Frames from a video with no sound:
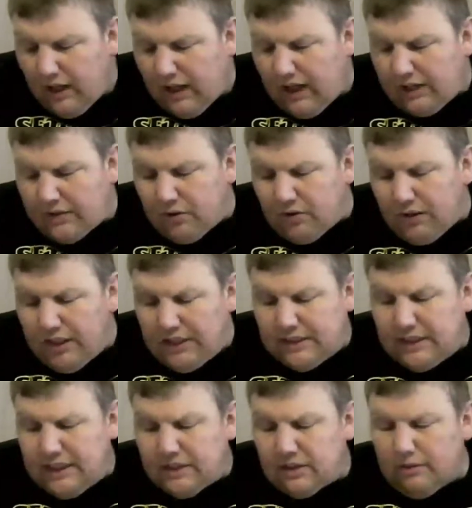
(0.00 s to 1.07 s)
And their D
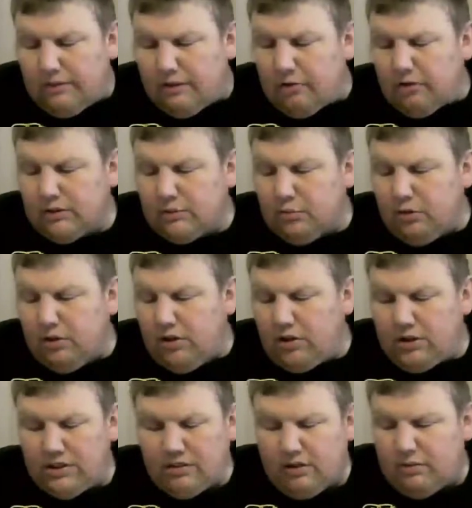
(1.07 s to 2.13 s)
C is going to be Chris Woods.
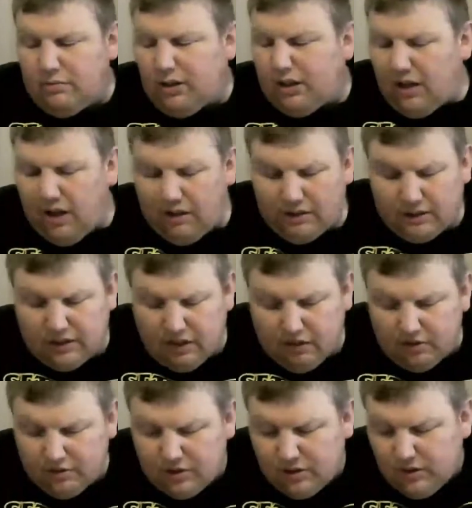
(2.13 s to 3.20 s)
He's only been a college
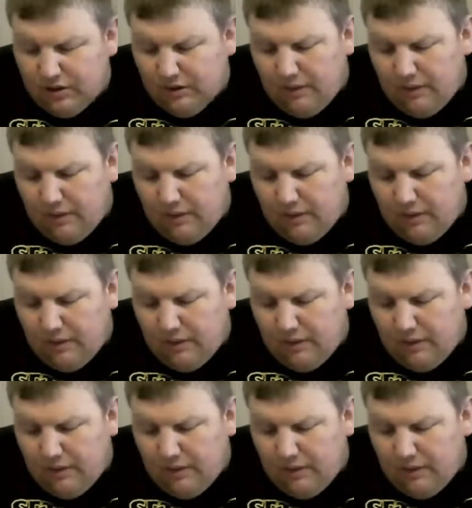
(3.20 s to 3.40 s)
coach.